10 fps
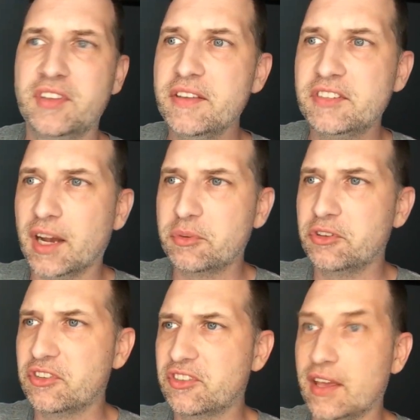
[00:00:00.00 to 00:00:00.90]
Steve Jobs
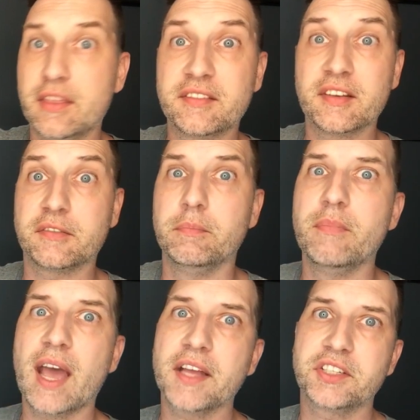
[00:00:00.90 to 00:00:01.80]
used to say, This is
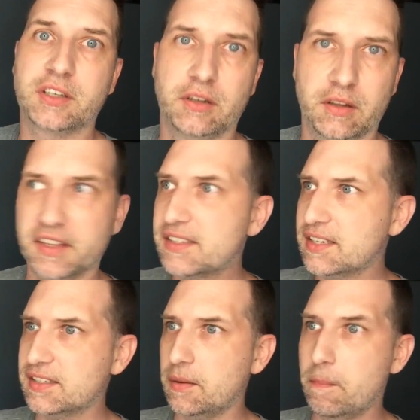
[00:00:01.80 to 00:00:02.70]
magical. This
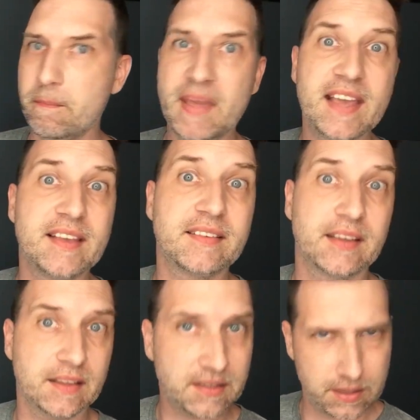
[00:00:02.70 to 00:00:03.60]
is
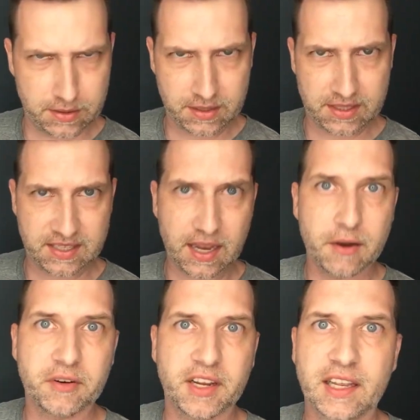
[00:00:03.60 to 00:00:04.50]
amazing. This is
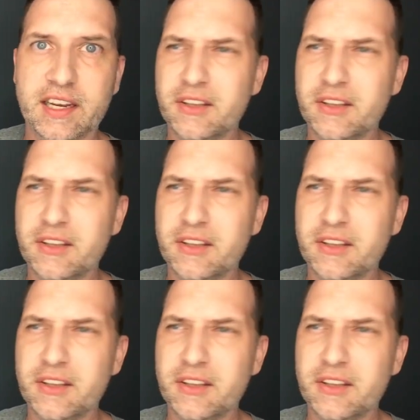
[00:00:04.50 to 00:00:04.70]
astounding.